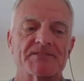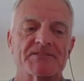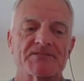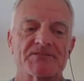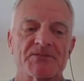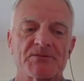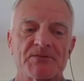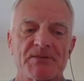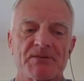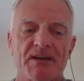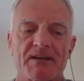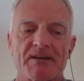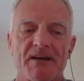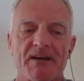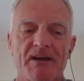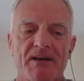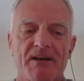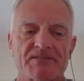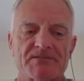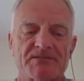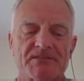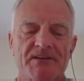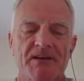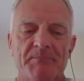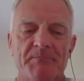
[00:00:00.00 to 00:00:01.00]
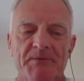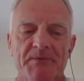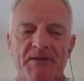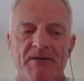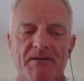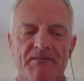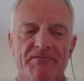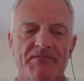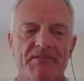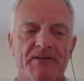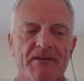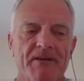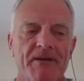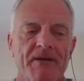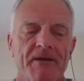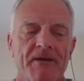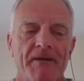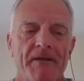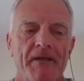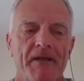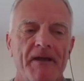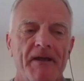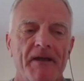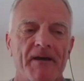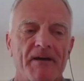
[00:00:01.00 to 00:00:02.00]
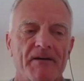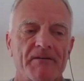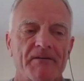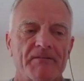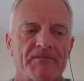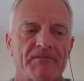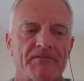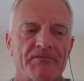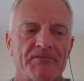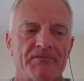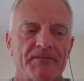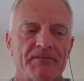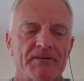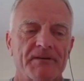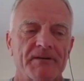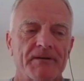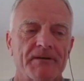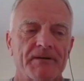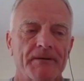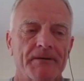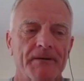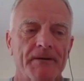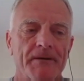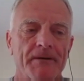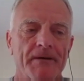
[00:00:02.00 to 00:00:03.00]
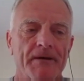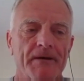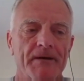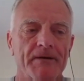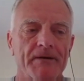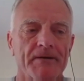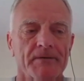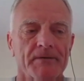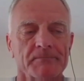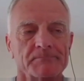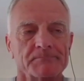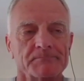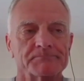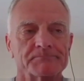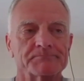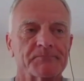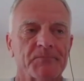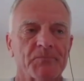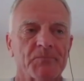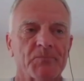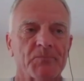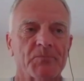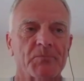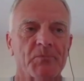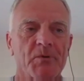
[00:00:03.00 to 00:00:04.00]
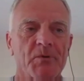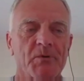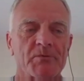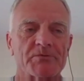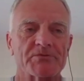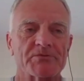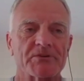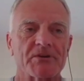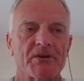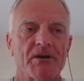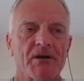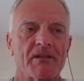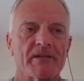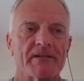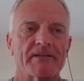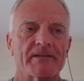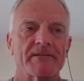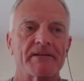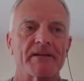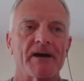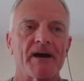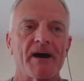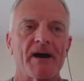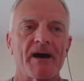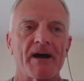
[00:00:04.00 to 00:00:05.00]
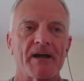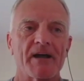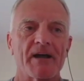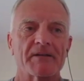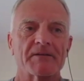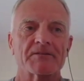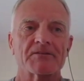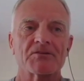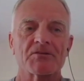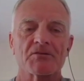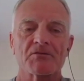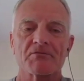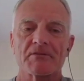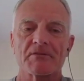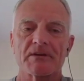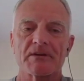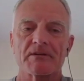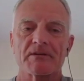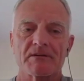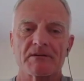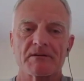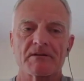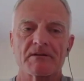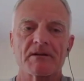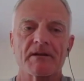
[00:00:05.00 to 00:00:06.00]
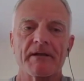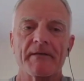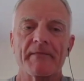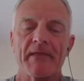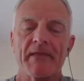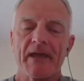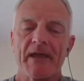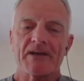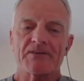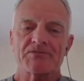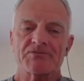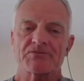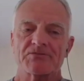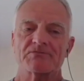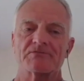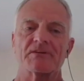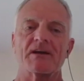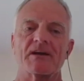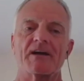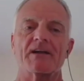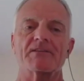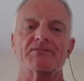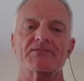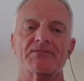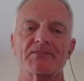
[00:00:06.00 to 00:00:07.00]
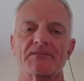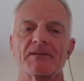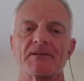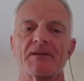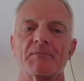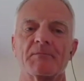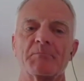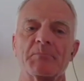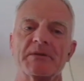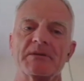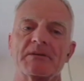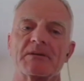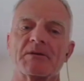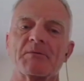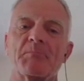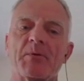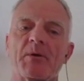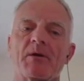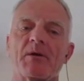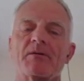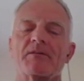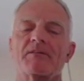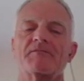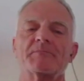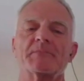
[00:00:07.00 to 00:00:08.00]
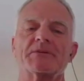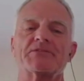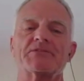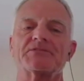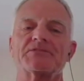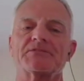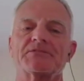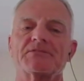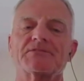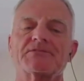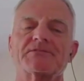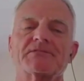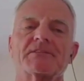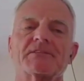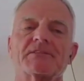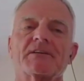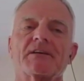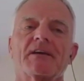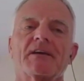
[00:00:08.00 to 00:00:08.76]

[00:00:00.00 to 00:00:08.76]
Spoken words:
And so the concept of what would you call it, non-career astronauts being a part of missions